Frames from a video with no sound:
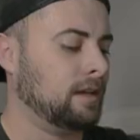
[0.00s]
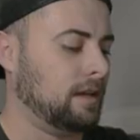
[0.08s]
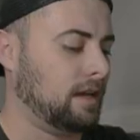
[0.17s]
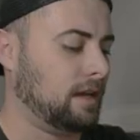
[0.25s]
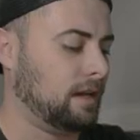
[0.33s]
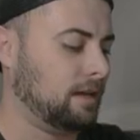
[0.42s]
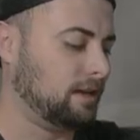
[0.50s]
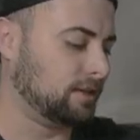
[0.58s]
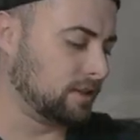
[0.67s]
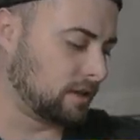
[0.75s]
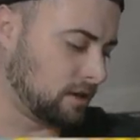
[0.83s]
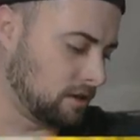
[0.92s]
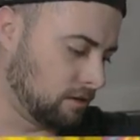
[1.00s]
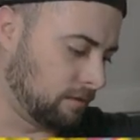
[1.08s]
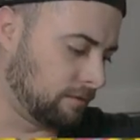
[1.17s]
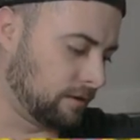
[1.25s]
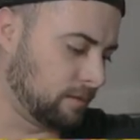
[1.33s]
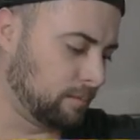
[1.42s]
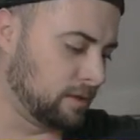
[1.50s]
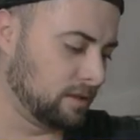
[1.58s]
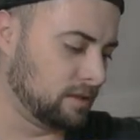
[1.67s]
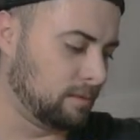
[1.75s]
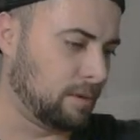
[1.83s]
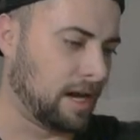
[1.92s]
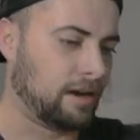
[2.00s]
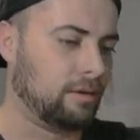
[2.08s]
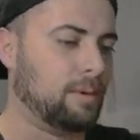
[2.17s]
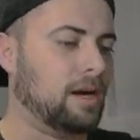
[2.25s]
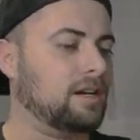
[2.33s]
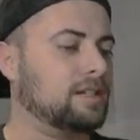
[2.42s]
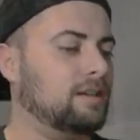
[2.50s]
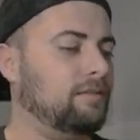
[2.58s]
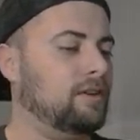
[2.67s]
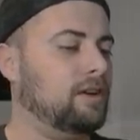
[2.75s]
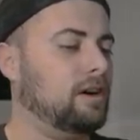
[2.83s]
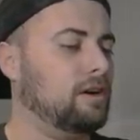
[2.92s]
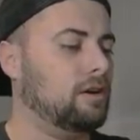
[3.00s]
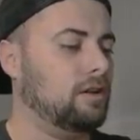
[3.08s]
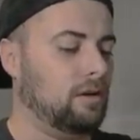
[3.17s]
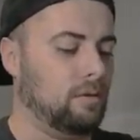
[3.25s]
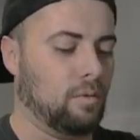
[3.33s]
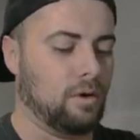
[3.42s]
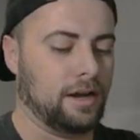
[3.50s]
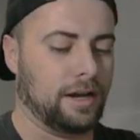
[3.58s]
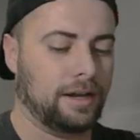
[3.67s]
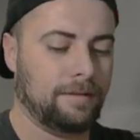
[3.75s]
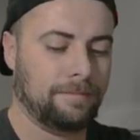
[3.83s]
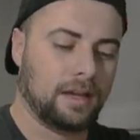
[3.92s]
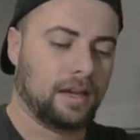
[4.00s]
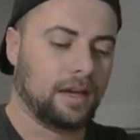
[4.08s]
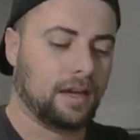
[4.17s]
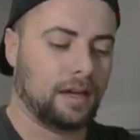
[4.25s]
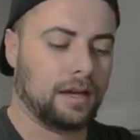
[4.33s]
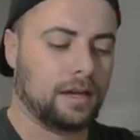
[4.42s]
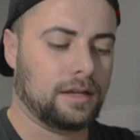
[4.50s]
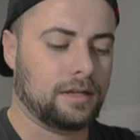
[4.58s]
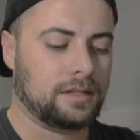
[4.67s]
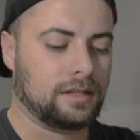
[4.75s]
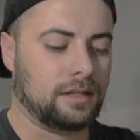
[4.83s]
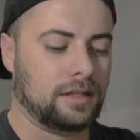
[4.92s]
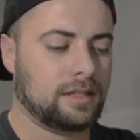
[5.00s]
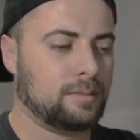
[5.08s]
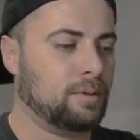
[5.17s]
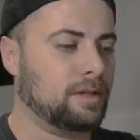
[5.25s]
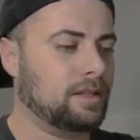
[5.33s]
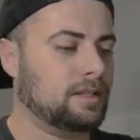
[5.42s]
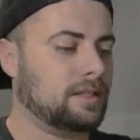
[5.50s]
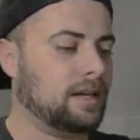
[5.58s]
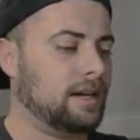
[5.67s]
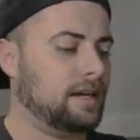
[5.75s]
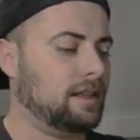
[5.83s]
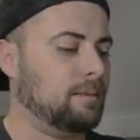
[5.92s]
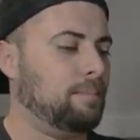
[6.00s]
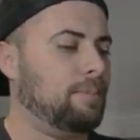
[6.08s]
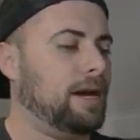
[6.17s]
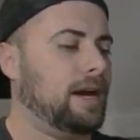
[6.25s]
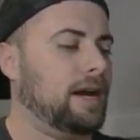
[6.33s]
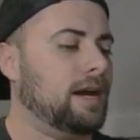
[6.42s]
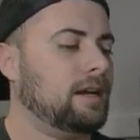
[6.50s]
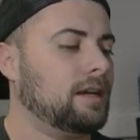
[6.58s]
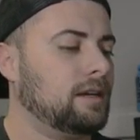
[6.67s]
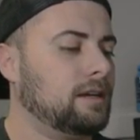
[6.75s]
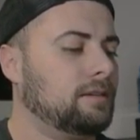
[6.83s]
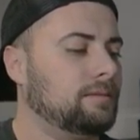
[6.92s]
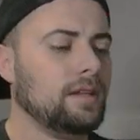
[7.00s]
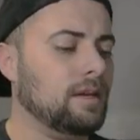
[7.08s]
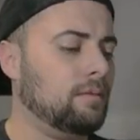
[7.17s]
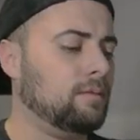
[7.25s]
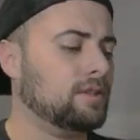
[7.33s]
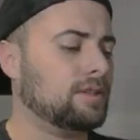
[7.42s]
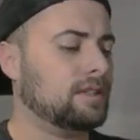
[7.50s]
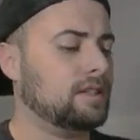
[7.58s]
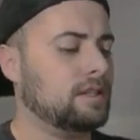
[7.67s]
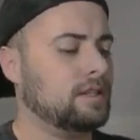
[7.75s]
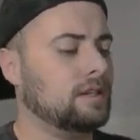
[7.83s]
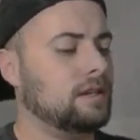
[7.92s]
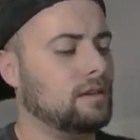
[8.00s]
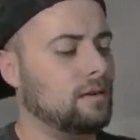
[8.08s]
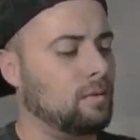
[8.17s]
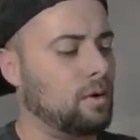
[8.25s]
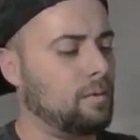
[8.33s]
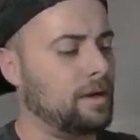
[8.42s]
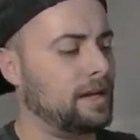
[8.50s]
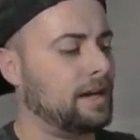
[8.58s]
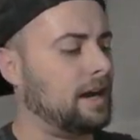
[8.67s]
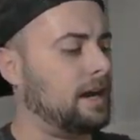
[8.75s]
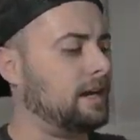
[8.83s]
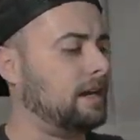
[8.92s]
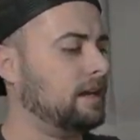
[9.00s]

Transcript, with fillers: And there's the code for the build and battle box if y'all want it. And let's put this guy at the back. And we'll see what we got